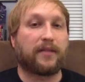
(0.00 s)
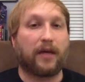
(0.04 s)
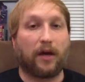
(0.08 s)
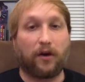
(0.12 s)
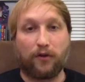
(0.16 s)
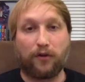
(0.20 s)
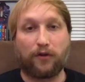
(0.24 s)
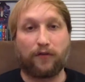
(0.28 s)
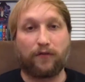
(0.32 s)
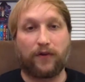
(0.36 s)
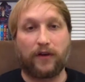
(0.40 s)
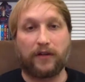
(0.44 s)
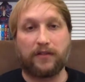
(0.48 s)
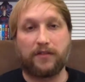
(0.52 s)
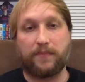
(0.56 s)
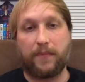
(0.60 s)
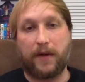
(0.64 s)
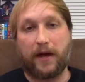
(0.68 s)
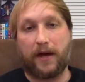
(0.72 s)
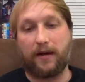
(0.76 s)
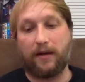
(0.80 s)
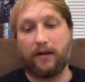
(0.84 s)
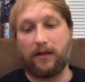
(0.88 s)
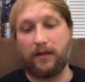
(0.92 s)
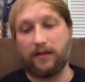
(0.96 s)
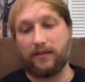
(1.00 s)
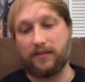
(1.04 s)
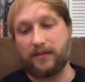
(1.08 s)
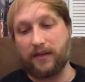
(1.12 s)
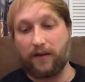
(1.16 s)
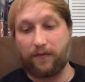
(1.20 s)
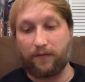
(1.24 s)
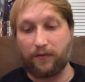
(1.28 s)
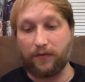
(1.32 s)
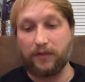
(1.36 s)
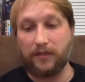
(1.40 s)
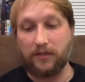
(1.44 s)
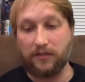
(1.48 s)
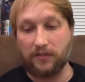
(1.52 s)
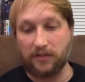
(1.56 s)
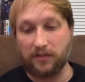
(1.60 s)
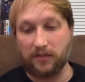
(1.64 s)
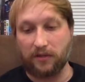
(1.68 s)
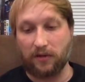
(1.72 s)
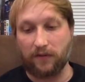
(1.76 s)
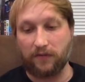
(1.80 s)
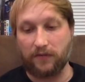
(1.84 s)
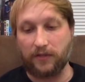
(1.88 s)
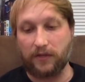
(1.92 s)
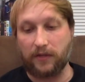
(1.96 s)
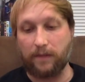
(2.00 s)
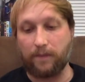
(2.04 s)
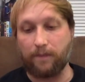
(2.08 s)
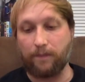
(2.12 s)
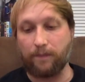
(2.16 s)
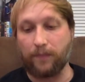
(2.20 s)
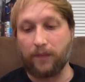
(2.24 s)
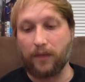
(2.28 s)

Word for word: Tell your friends about it. It definitely deserves it.